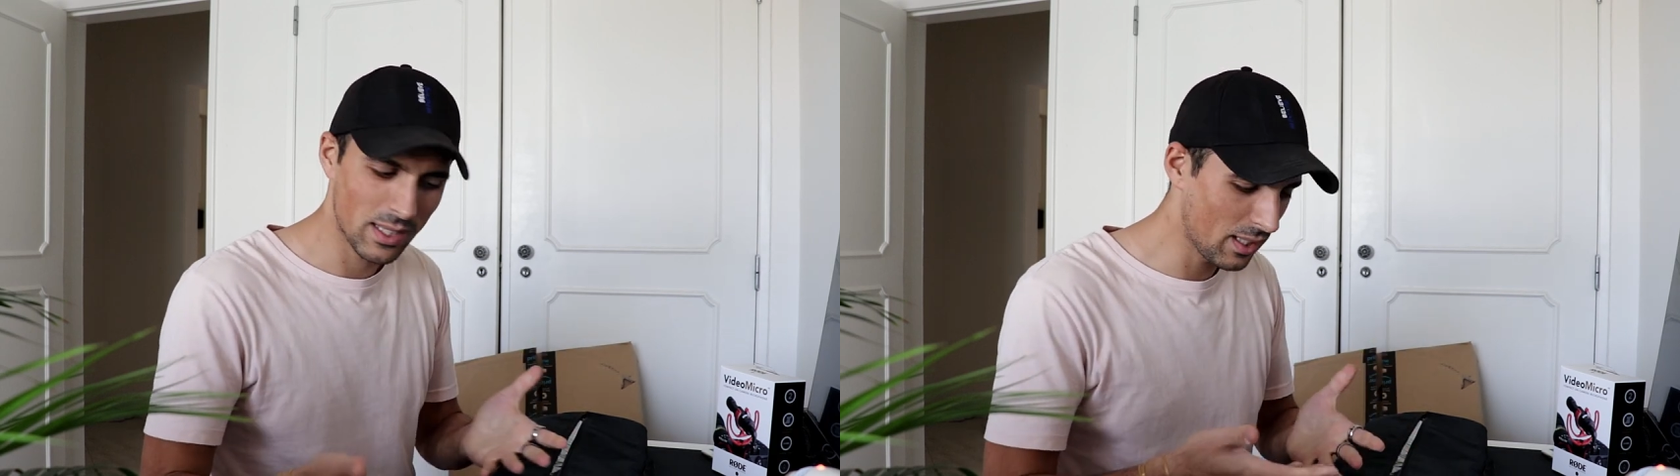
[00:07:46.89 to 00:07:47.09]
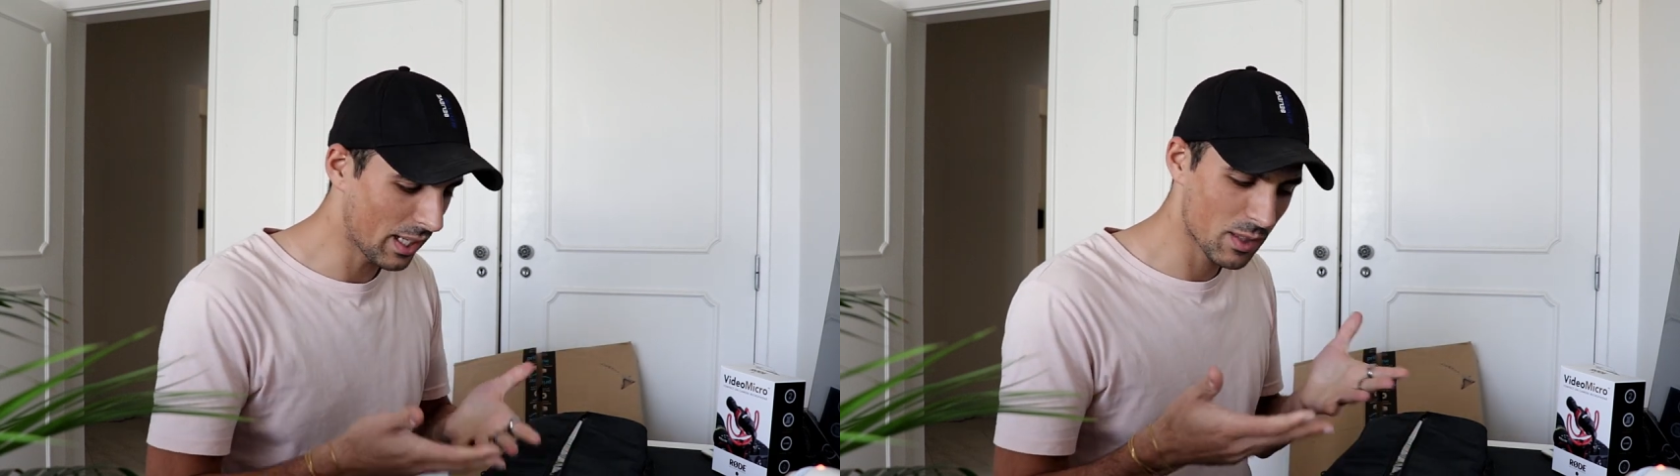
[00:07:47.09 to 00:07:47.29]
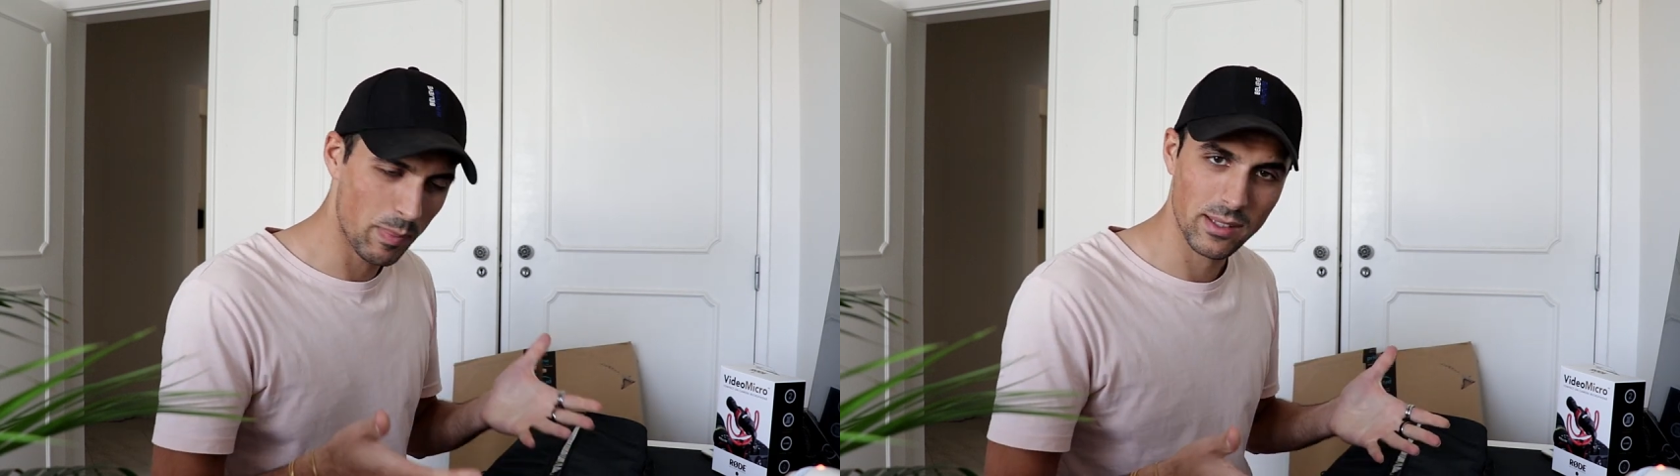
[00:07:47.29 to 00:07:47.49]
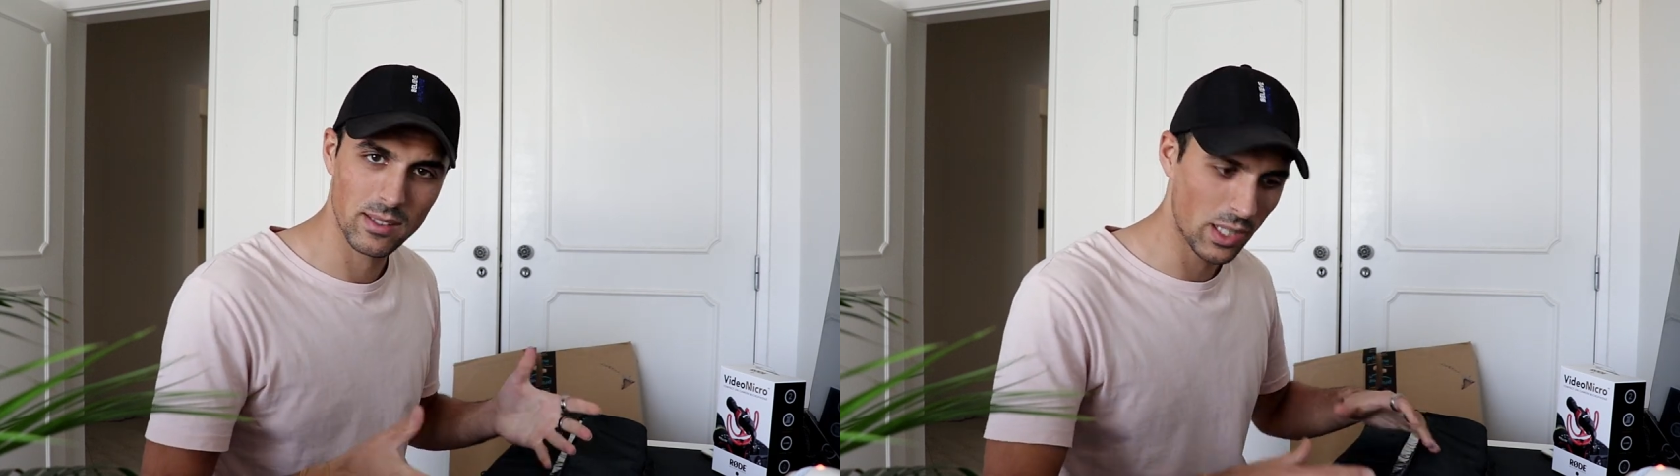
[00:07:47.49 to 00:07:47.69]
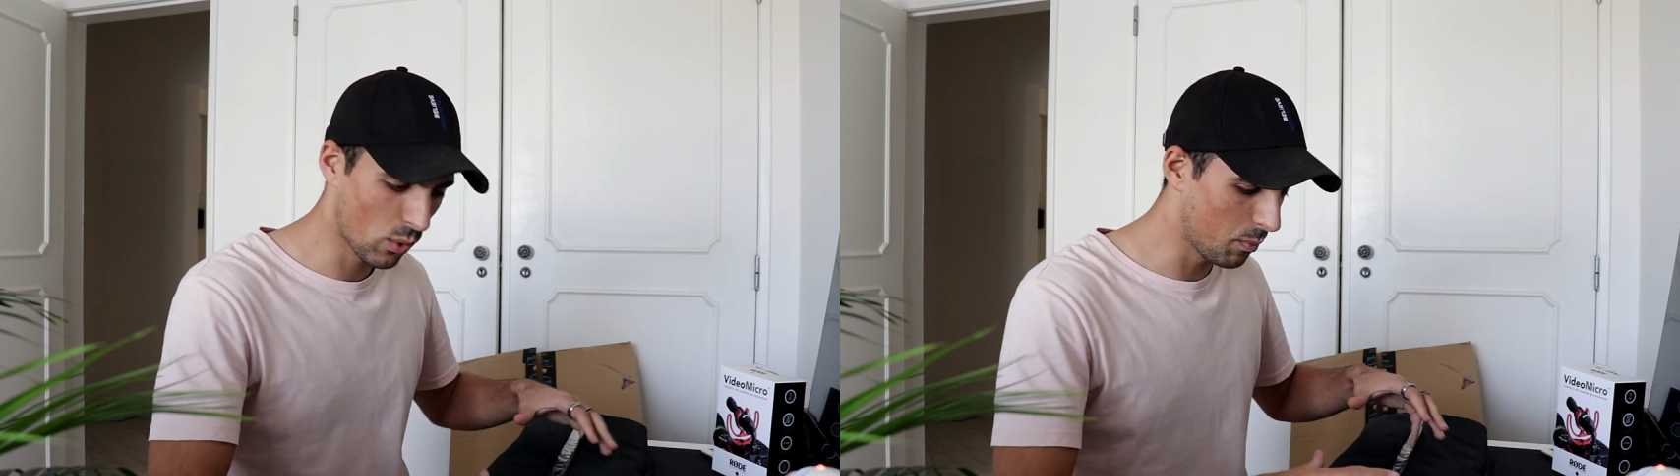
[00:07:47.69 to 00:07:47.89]
I didn't expect
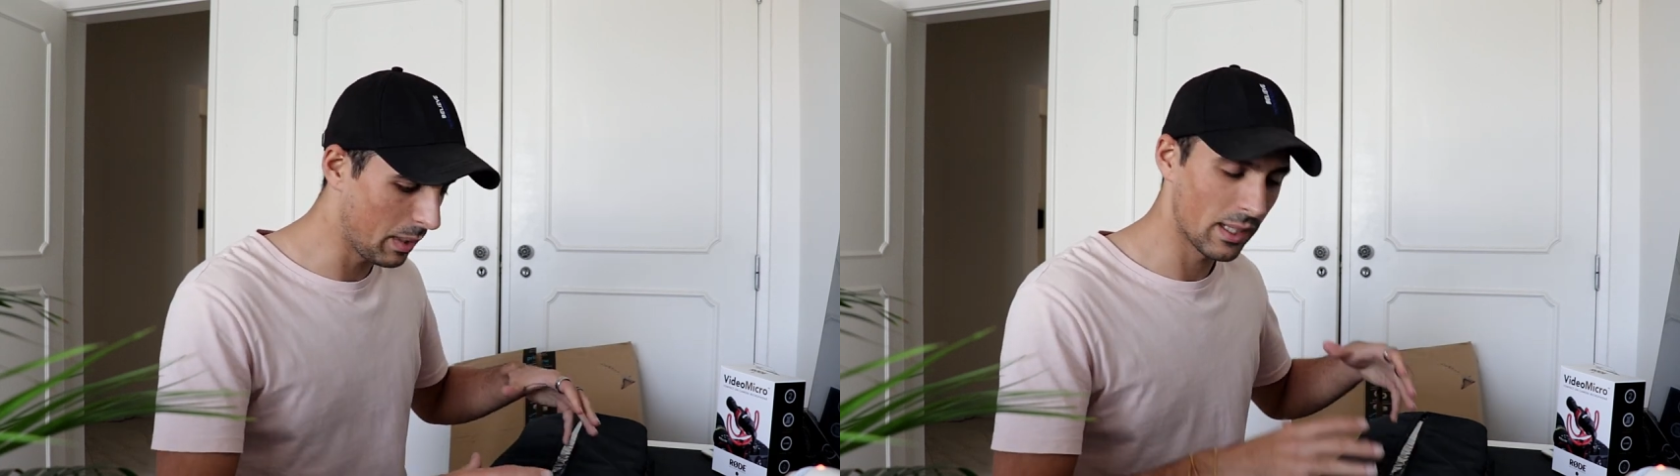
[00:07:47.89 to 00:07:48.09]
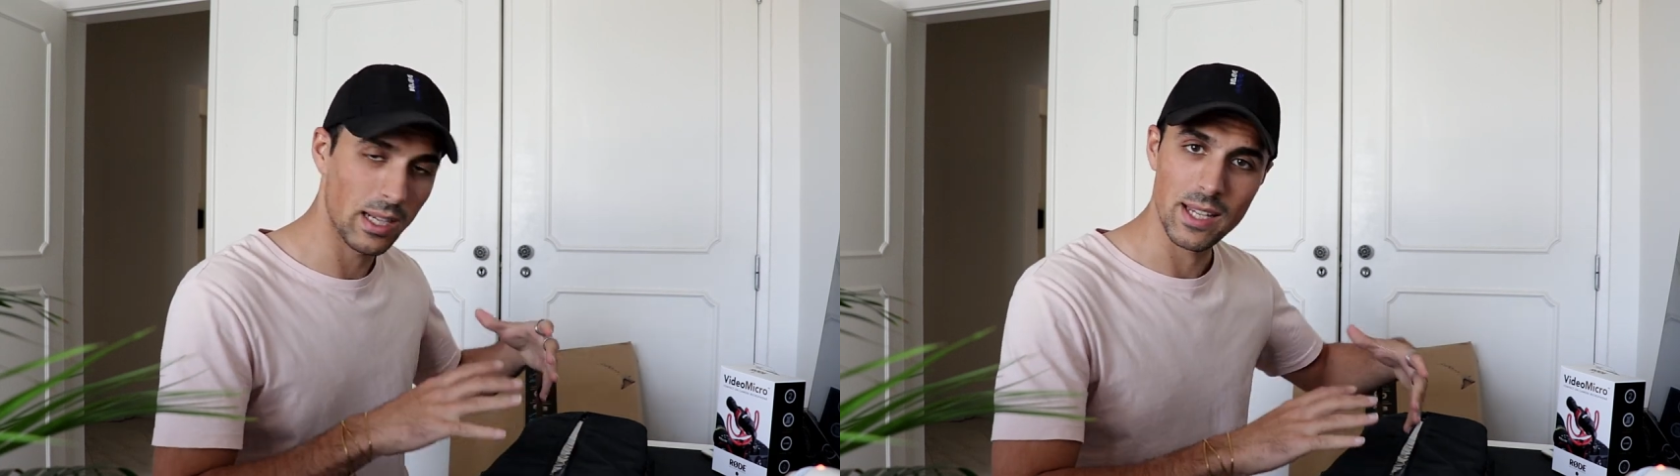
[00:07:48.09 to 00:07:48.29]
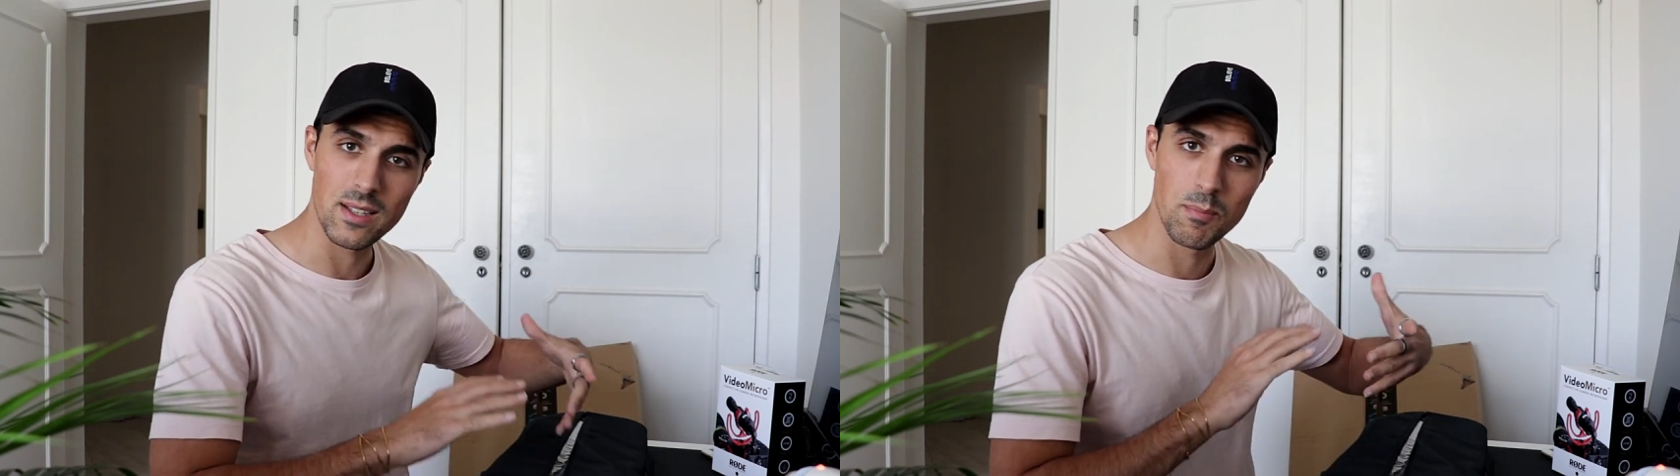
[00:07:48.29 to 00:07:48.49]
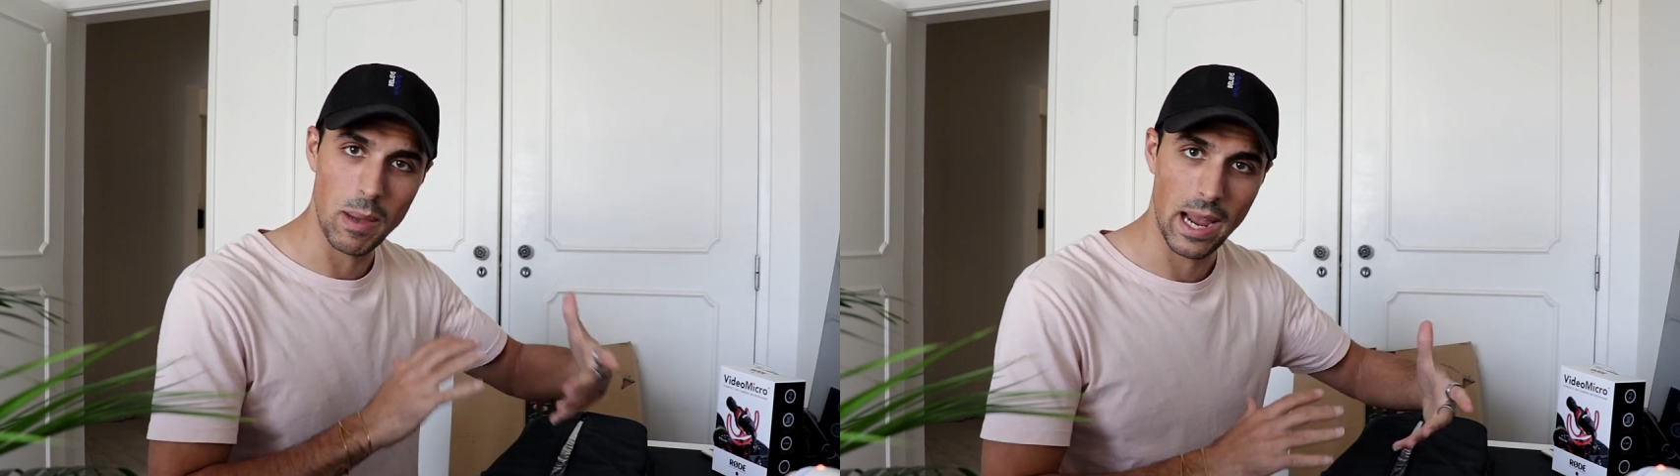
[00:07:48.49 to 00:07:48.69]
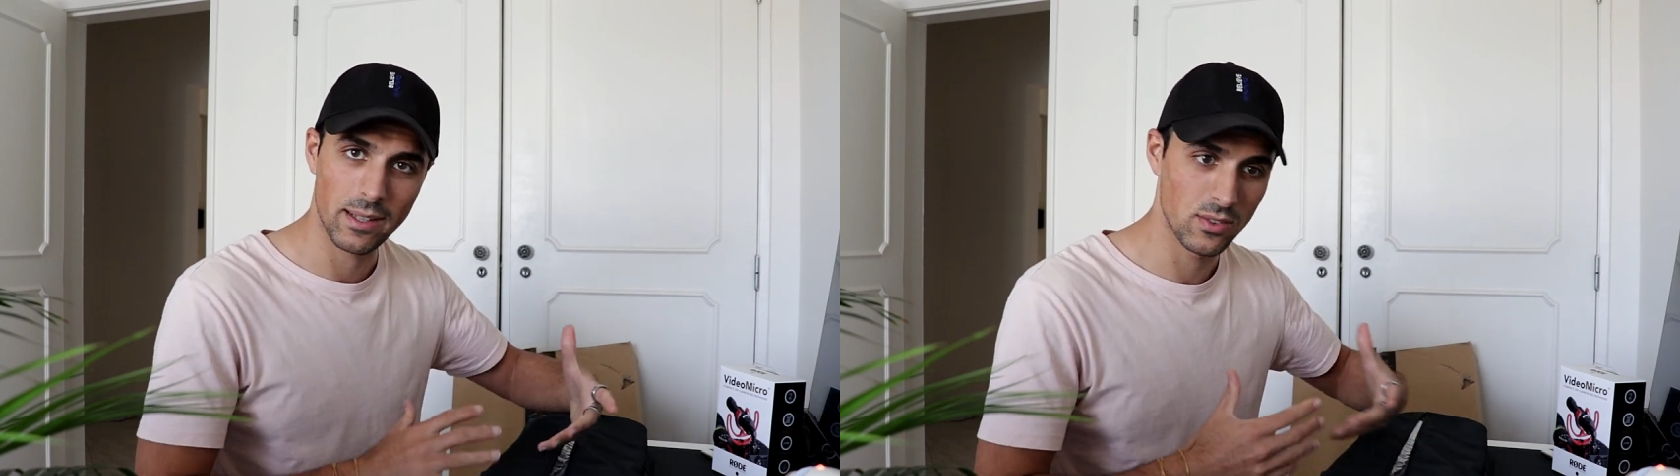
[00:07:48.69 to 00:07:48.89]
that there would be a nice
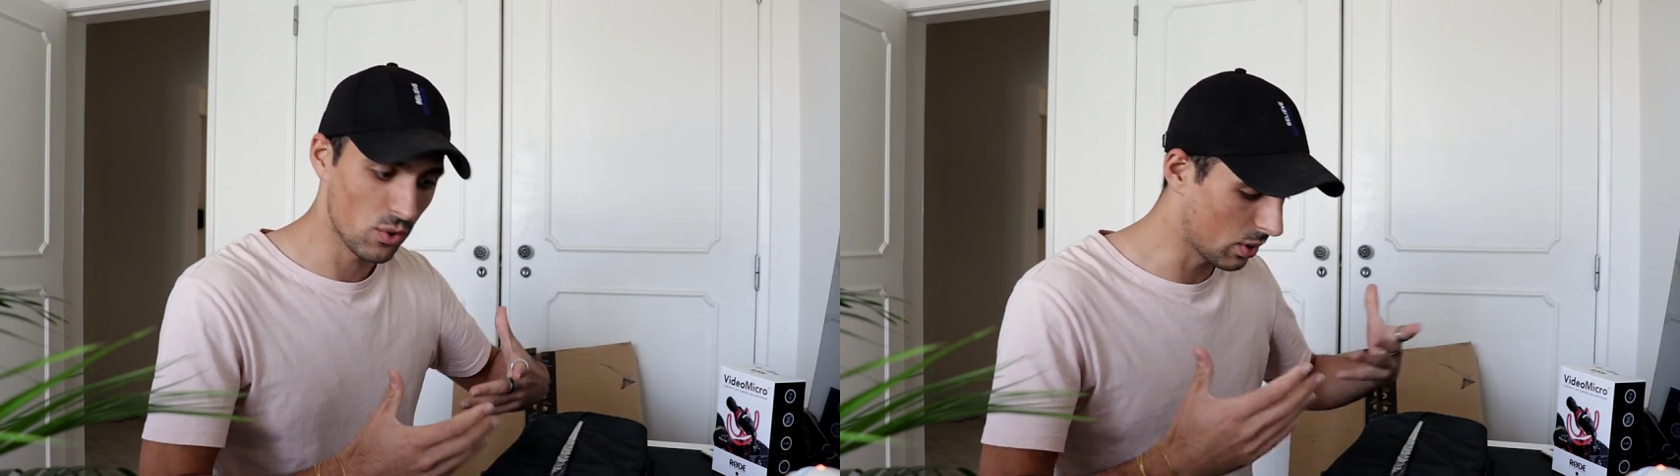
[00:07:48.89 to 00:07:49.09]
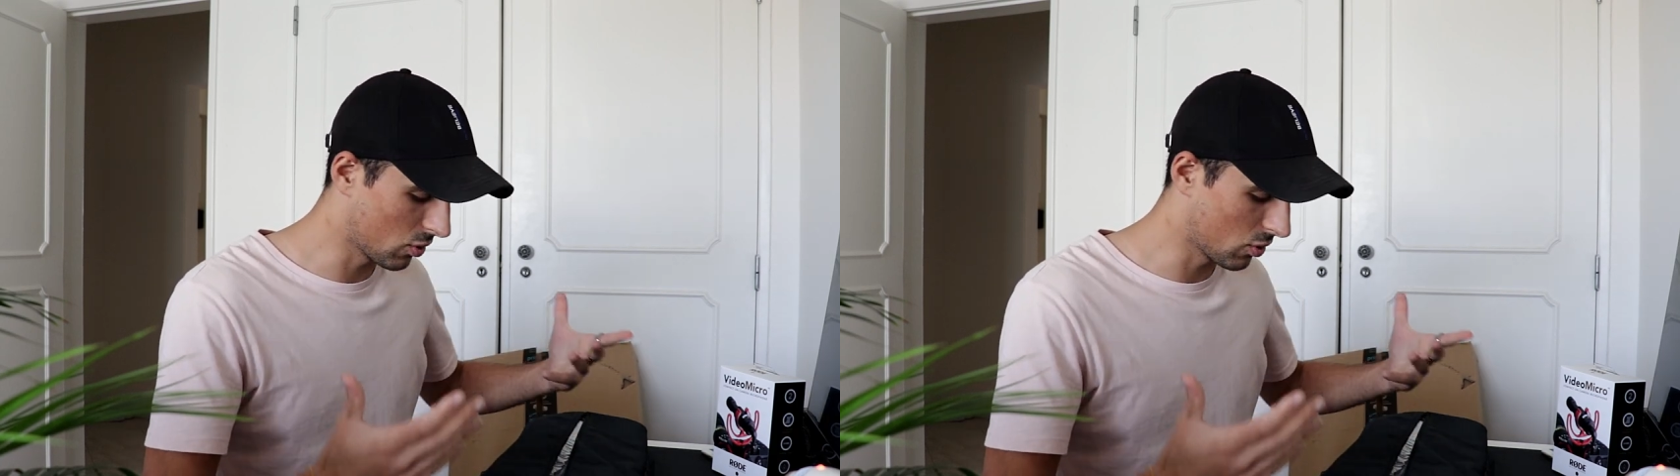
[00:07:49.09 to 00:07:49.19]
bag that you